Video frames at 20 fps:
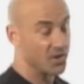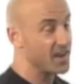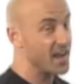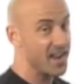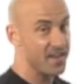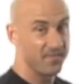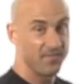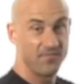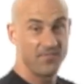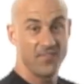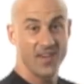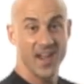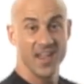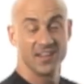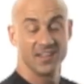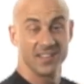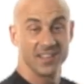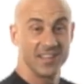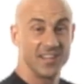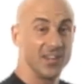Okay,
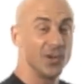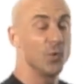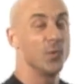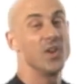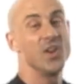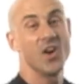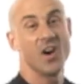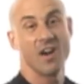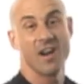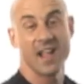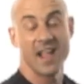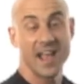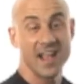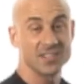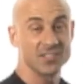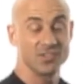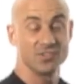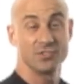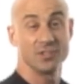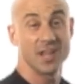finally, here we are,
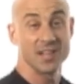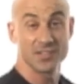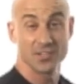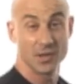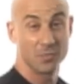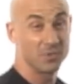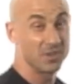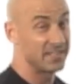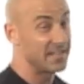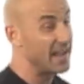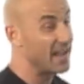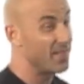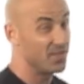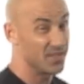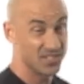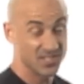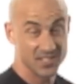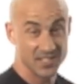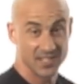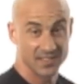exercise number 10.
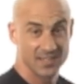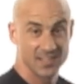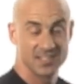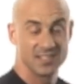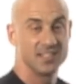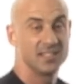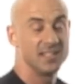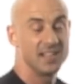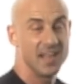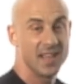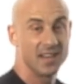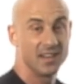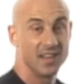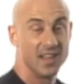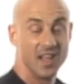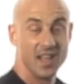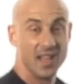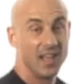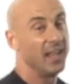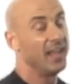This is it, this is the end,
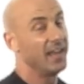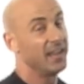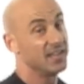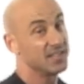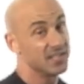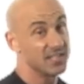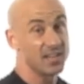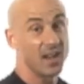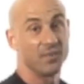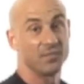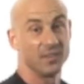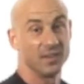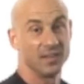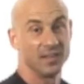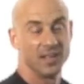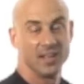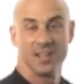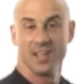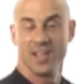and it's a toughie.